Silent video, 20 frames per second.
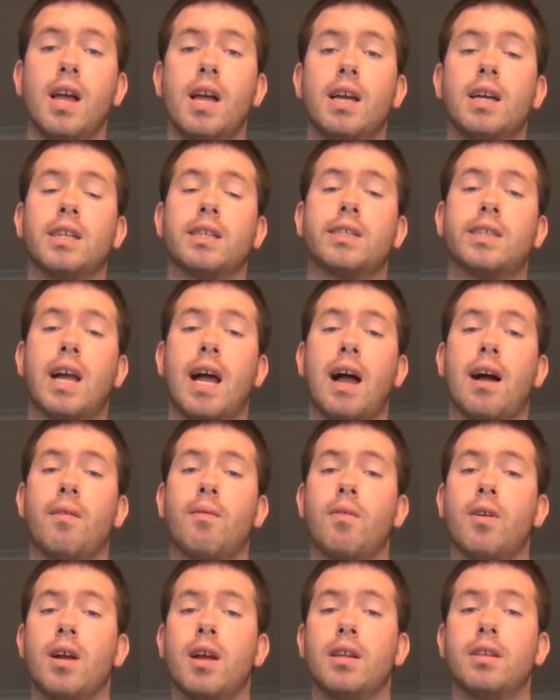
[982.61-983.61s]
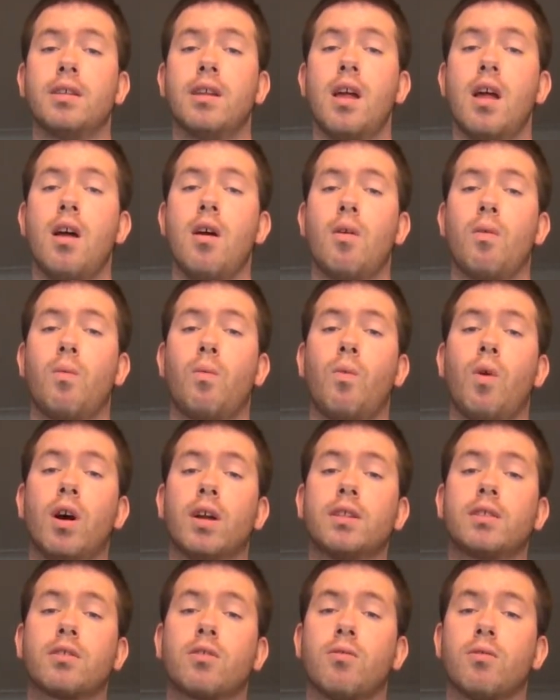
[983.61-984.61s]
is that when
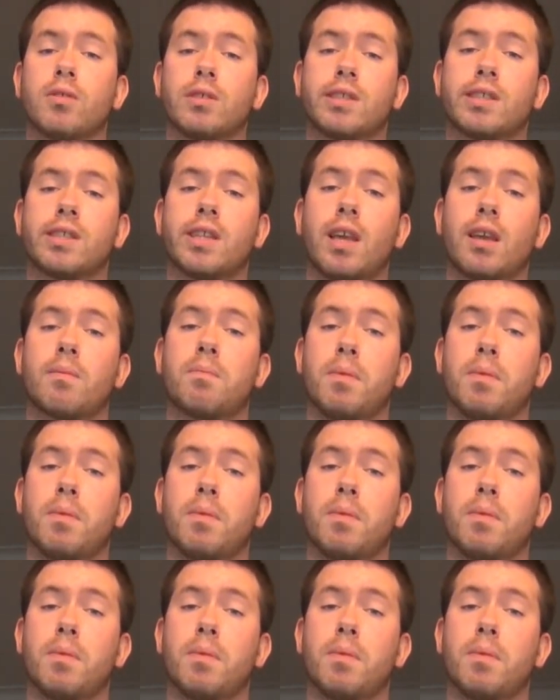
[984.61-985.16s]
one corn snake